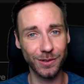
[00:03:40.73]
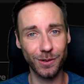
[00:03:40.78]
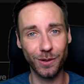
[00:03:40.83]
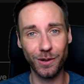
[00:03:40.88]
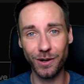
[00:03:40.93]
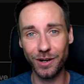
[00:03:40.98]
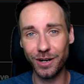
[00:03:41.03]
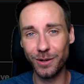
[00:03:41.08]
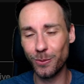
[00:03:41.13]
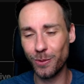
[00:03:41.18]

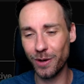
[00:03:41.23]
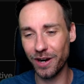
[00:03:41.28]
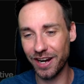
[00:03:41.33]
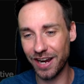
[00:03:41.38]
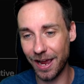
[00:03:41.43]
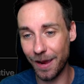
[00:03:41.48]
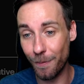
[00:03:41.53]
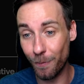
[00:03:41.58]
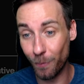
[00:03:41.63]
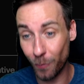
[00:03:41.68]
or where
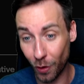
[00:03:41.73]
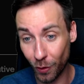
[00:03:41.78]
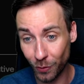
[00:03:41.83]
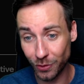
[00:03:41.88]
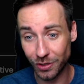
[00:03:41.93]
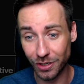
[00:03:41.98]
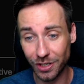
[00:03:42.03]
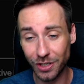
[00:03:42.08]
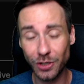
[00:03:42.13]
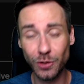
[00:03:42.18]
I
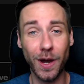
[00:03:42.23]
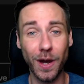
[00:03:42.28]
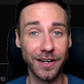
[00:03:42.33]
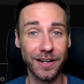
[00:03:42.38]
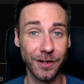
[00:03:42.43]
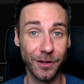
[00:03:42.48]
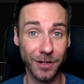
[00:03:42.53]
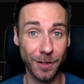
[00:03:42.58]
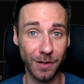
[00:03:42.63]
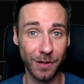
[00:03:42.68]
moan quite a
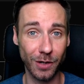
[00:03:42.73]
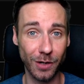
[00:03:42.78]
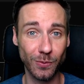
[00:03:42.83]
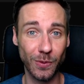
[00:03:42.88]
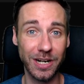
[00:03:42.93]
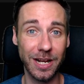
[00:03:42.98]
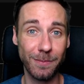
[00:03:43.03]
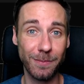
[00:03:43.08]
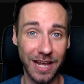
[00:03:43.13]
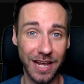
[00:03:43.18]
lot about when
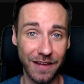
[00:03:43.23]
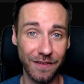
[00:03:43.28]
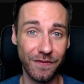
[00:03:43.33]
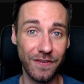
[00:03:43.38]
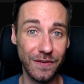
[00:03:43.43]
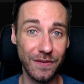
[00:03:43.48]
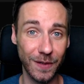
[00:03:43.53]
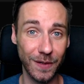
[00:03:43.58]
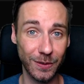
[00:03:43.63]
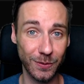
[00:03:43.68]
I play
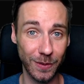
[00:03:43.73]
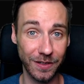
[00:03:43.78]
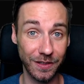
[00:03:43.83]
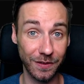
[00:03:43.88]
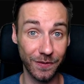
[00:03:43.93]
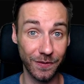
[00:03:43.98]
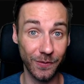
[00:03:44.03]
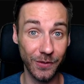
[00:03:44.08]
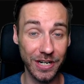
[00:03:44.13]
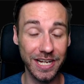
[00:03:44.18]
FIFA
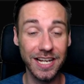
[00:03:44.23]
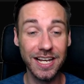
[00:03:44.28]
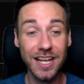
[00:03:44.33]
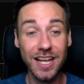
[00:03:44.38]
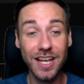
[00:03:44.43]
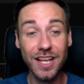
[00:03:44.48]
23.